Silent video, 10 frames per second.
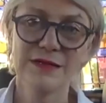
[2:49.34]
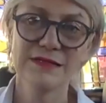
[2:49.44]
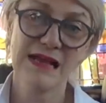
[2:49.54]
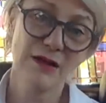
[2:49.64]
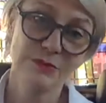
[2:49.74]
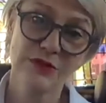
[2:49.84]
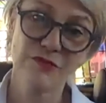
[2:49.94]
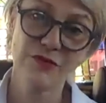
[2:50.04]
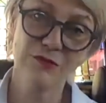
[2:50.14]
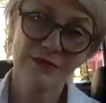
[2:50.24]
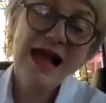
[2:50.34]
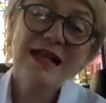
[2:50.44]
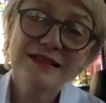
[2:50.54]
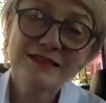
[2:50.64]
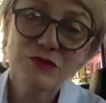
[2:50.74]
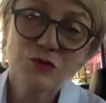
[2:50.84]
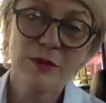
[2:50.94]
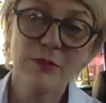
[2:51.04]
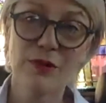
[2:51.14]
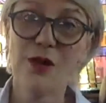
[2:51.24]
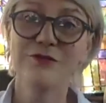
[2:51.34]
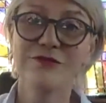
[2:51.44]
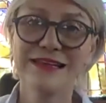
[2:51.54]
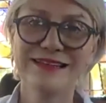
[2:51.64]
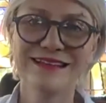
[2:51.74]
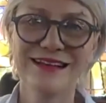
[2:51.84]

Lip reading: to help you through, and it's enjoyable, hopefully.